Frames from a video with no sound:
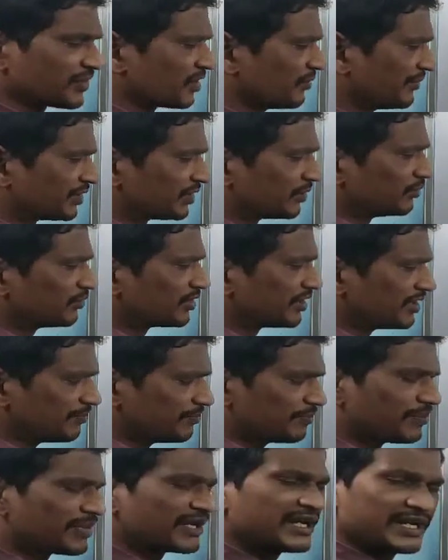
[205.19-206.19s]
without
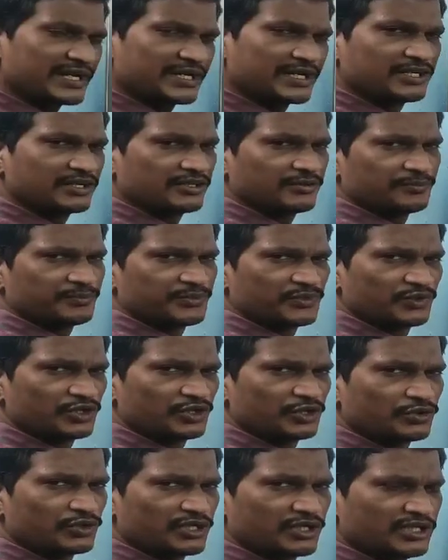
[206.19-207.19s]
any break,
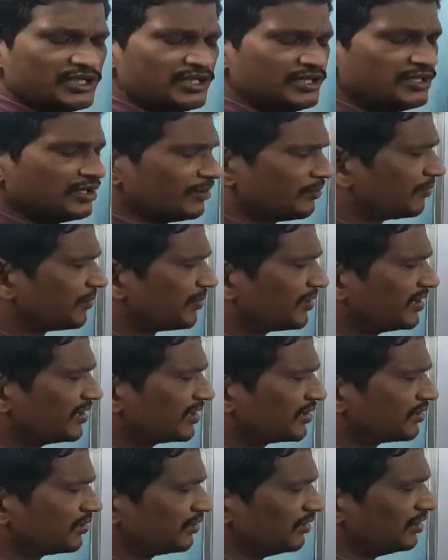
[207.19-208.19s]

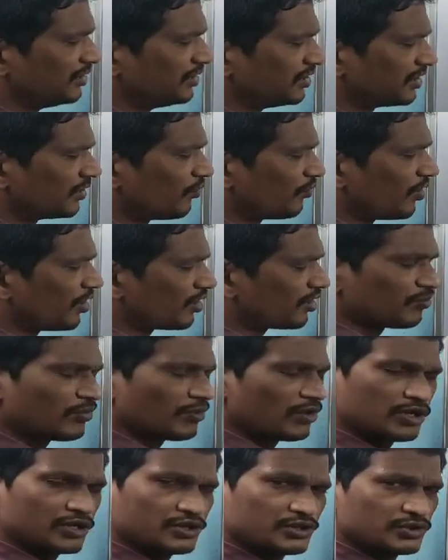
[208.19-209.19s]
the water
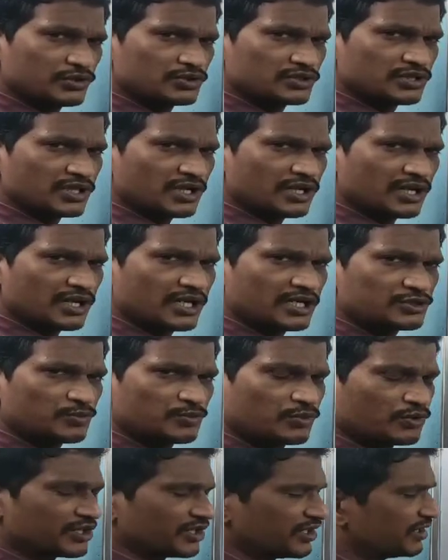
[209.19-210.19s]
molecules are
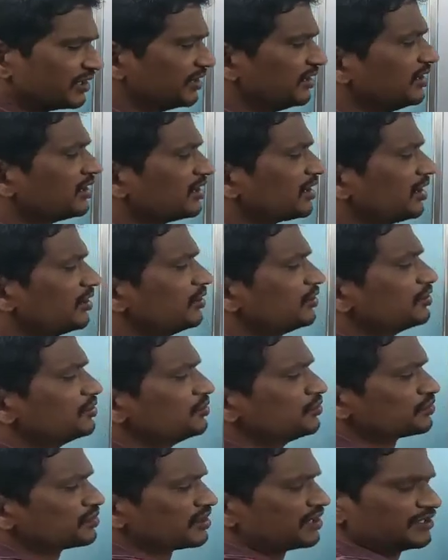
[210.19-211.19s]
transported
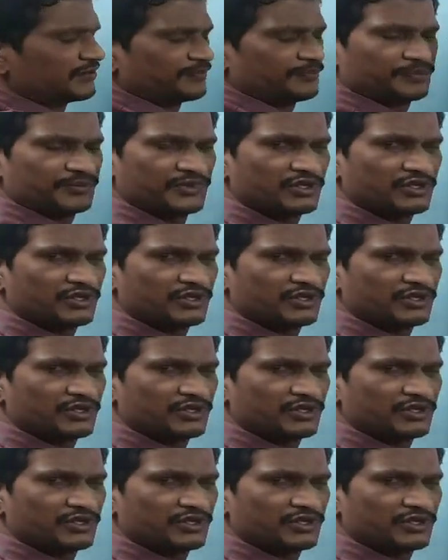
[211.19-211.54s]
continuously.